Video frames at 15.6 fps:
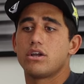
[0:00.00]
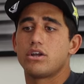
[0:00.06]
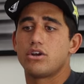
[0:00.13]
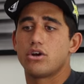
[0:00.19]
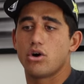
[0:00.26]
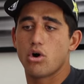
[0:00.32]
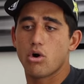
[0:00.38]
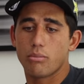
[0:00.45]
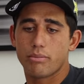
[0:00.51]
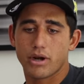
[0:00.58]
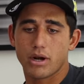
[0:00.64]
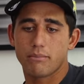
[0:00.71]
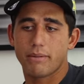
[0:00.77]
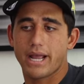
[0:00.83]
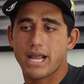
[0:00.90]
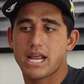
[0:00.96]
you know, open
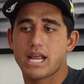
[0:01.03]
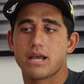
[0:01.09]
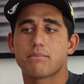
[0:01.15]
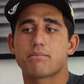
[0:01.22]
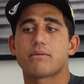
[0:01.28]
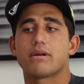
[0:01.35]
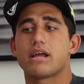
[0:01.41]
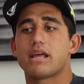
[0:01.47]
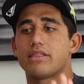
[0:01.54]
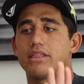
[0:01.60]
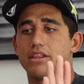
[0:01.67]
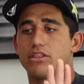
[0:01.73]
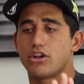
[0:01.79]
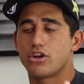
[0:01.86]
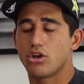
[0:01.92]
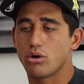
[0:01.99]
up my hip and
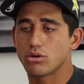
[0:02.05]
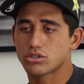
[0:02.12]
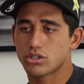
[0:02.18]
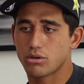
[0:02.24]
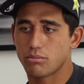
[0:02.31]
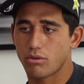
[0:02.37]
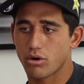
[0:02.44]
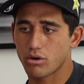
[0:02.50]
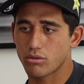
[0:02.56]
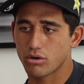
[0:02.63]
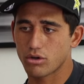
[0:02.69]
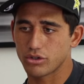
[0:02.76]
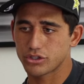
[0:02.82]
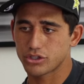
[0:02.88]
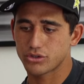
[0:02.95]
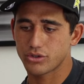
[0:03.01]
then the nose of the board will
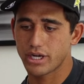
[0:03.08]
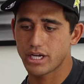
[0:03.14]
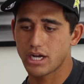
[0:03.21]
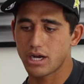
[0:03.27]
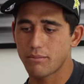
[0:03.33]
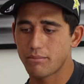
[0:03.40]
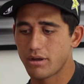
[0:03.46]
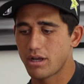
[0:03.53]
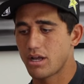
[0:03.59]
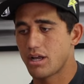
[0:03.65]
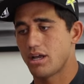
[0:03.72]
go straight up.